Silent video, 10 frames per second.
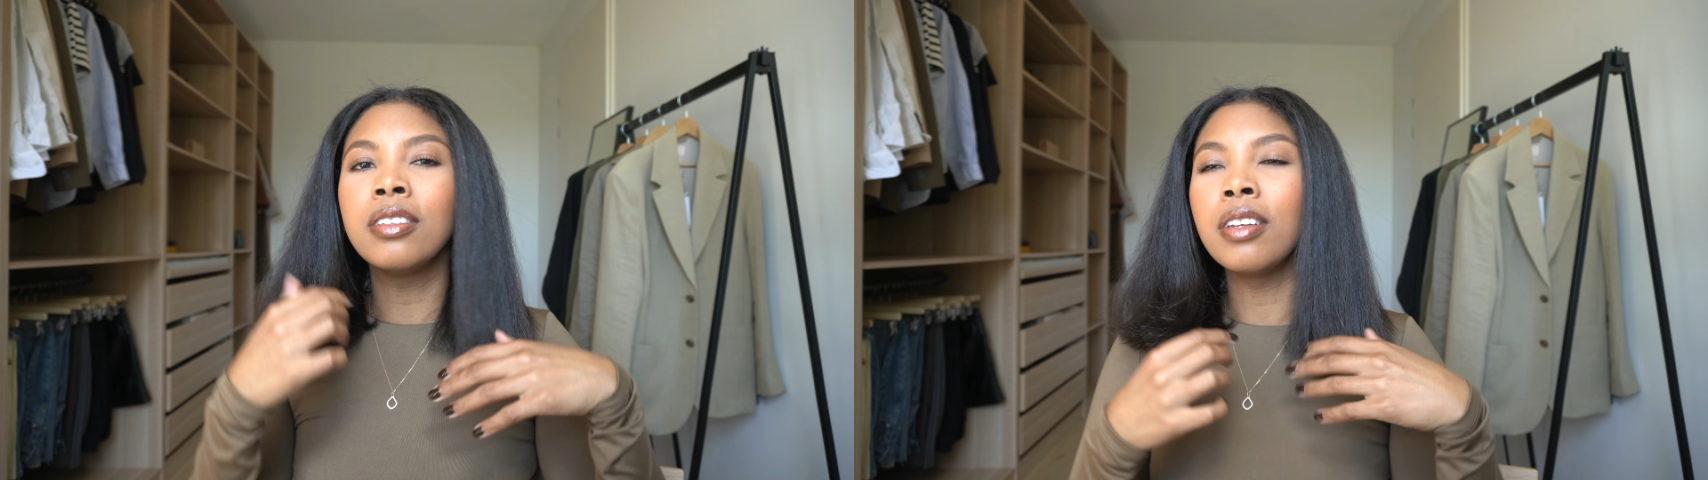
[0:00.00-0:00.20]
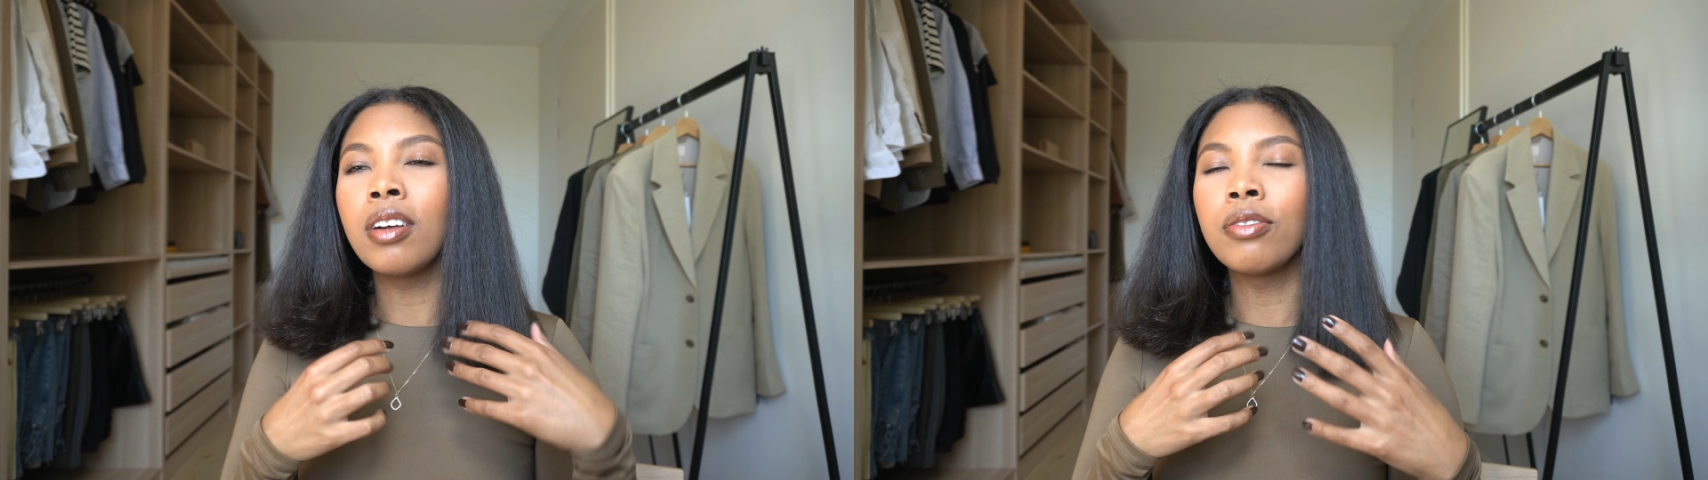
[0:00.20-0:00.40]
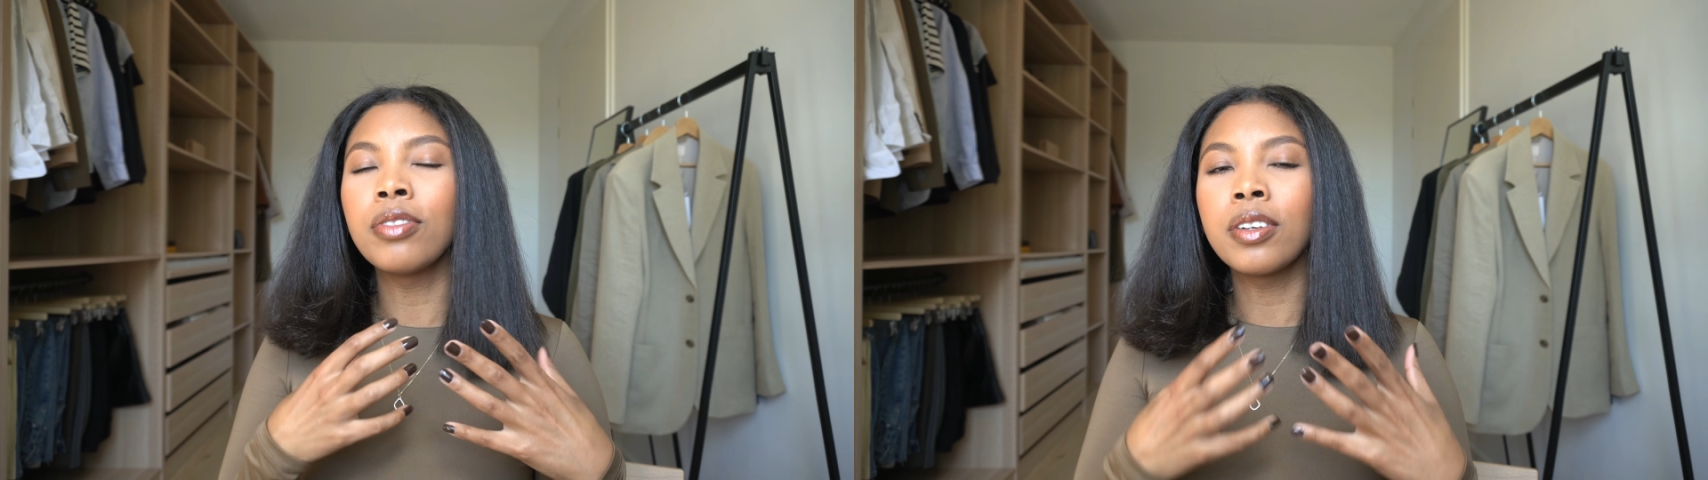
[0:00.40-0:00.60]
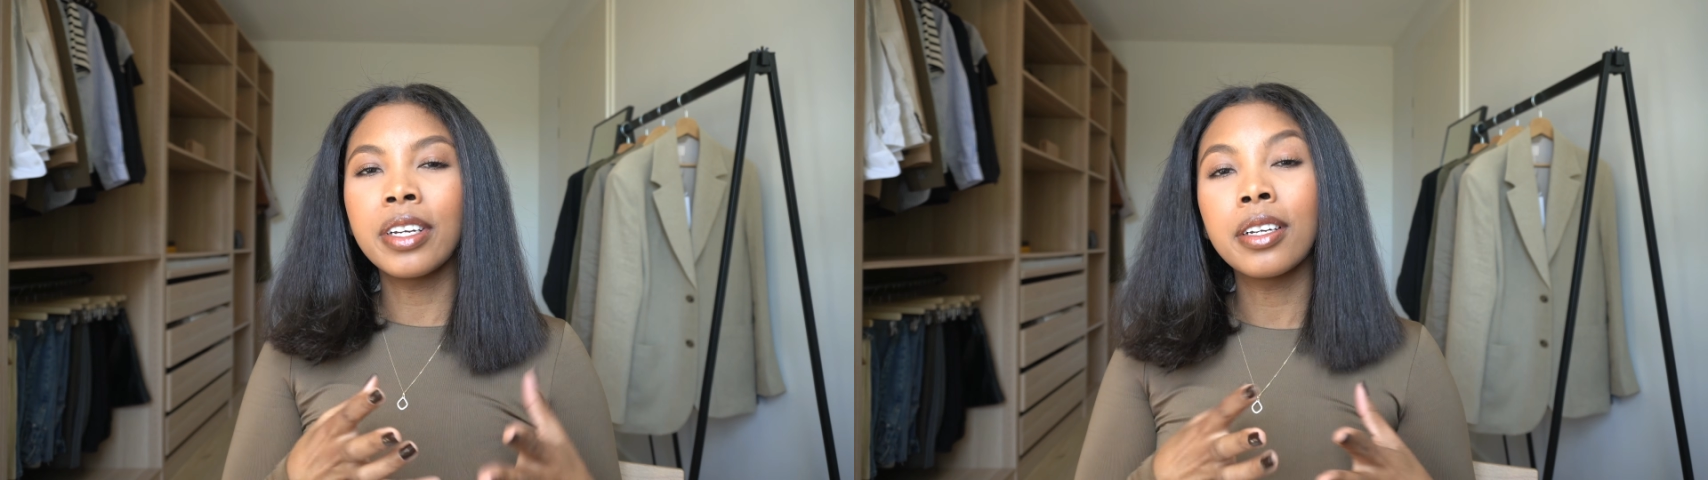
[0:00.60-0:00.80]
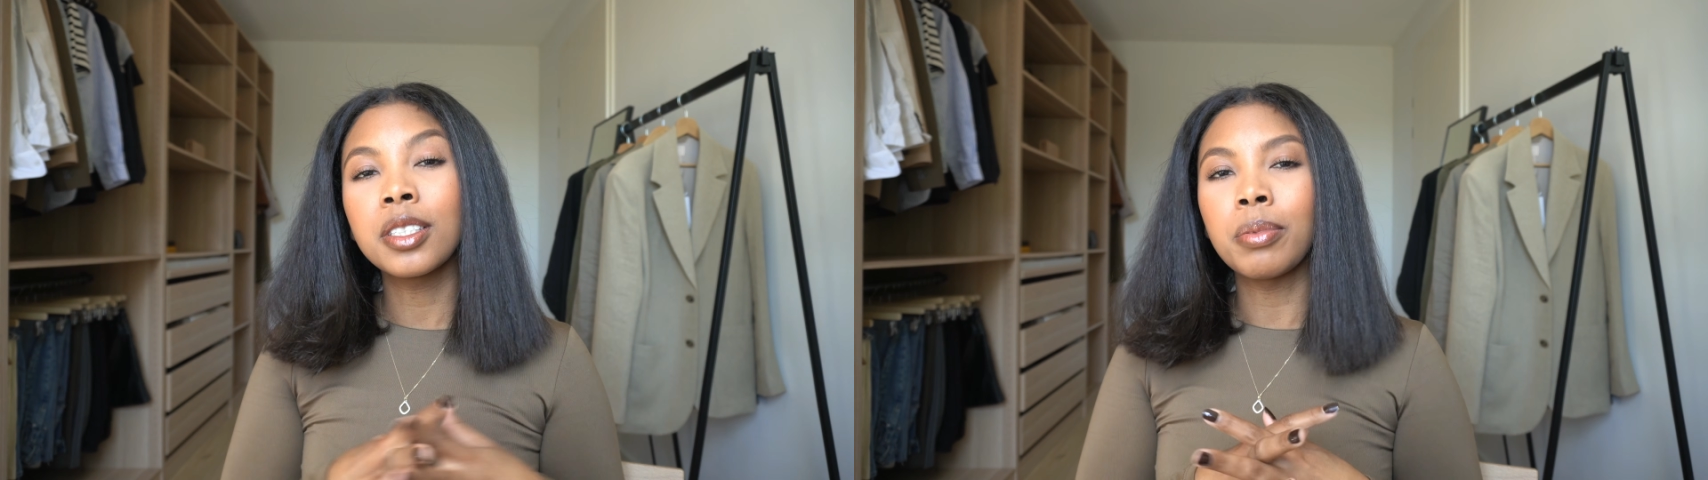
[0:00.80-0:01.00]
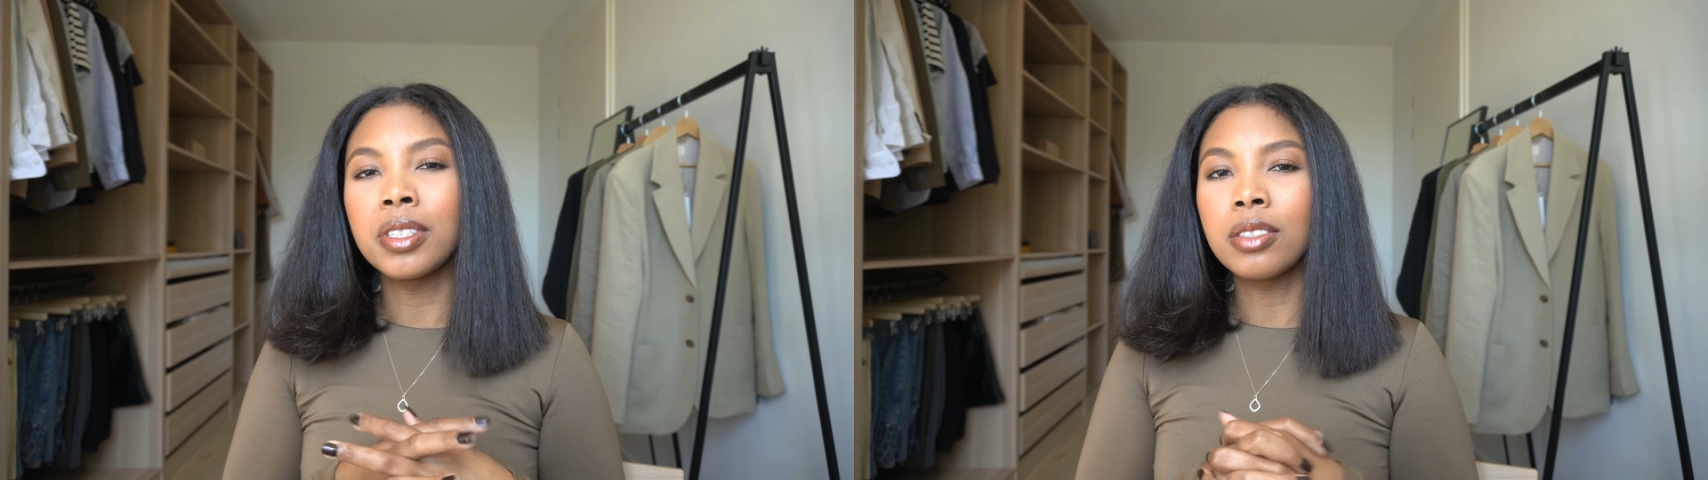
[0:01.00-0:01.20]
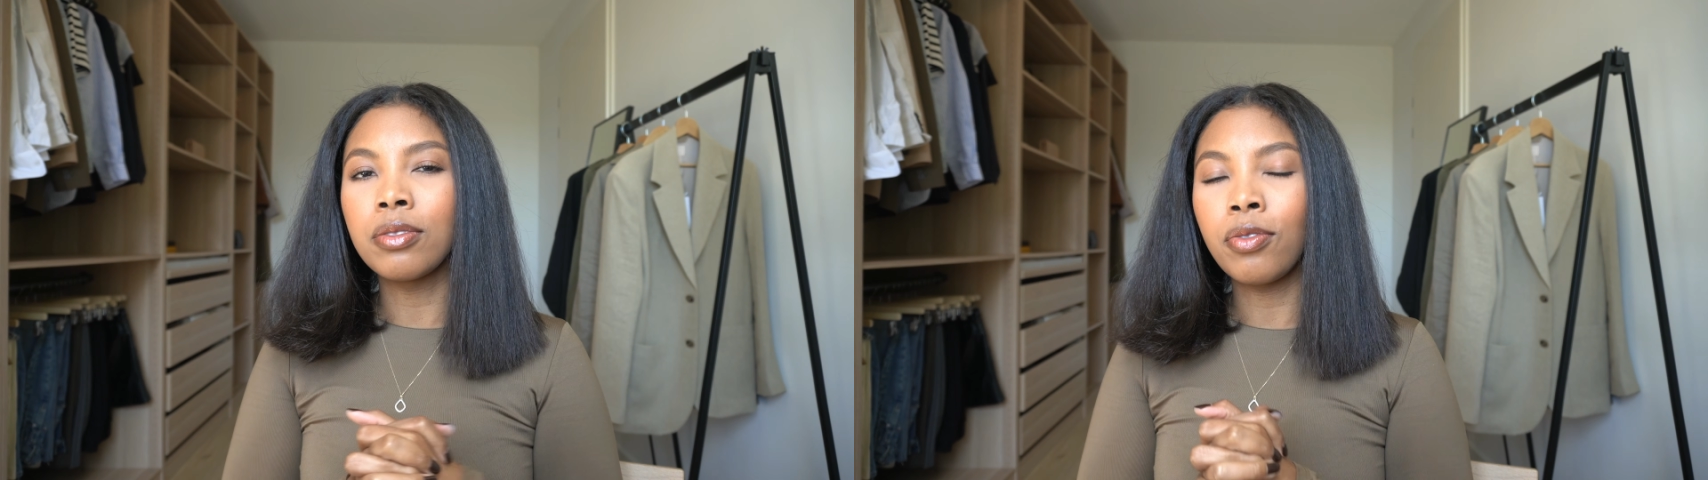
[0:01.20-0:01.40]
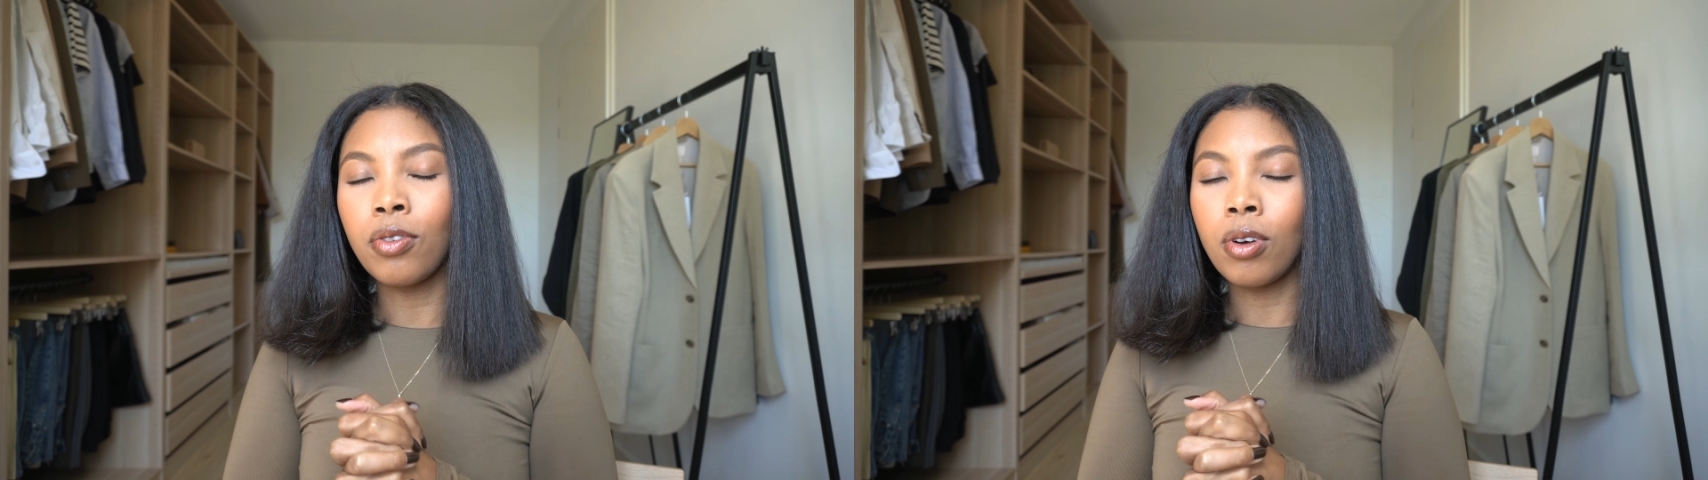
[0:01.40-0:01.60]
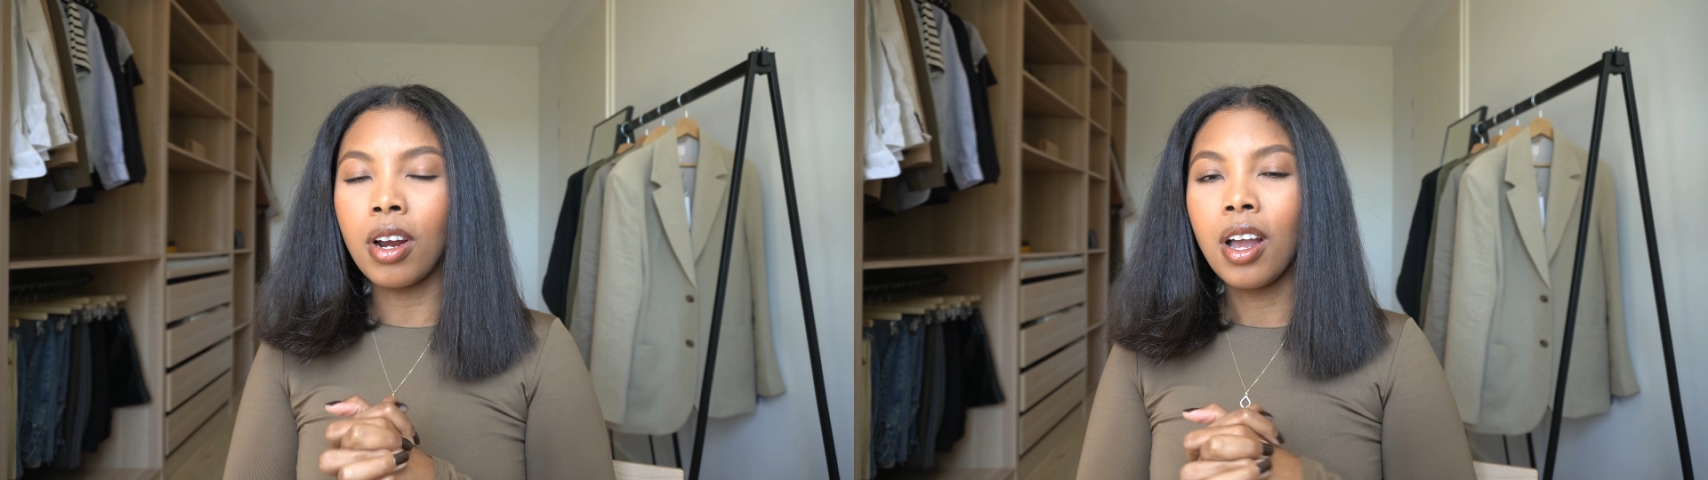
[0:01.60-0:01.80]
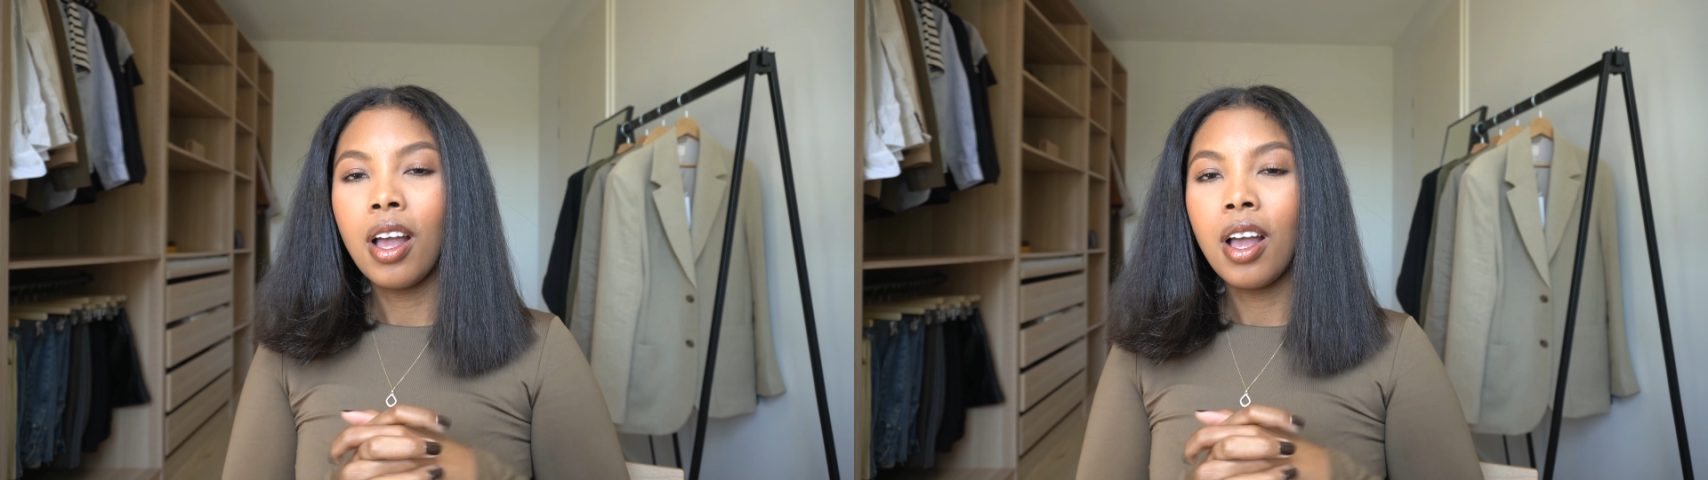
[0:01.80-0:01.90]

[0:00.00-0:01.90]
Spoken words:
They are very expensive for